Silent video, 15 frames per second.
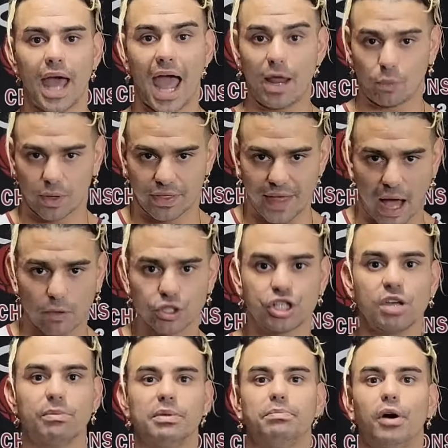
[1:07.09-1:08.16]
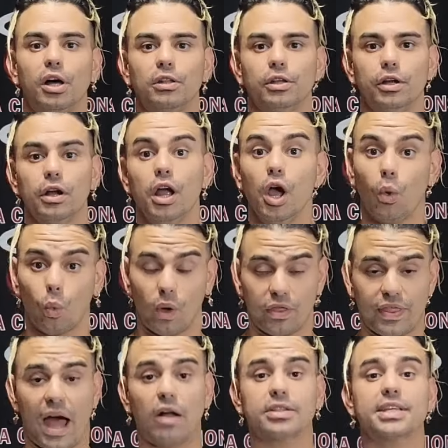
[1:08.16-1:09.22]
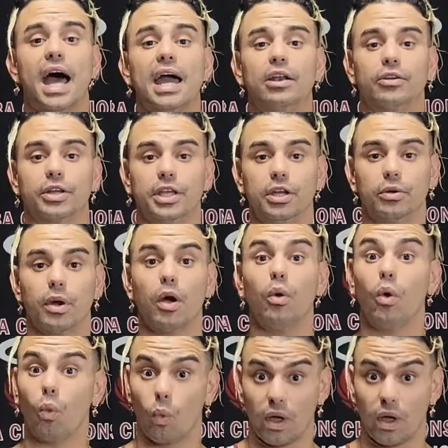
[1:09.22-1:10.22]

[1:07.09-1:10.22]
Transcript: And without Jimmy Butler, without Tyler Herro,